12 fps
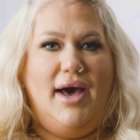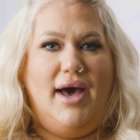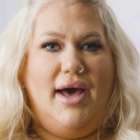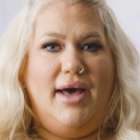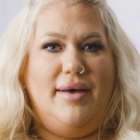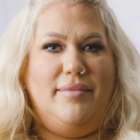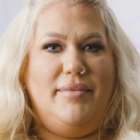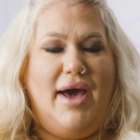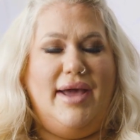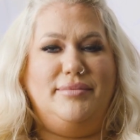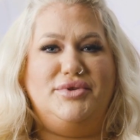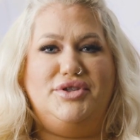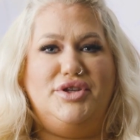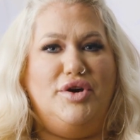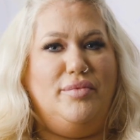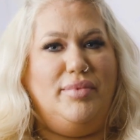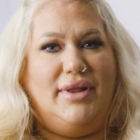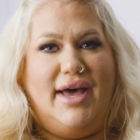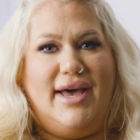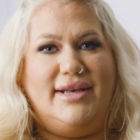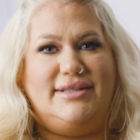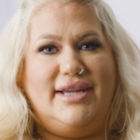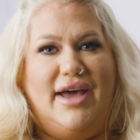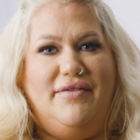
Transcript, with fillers: I'm so blessed.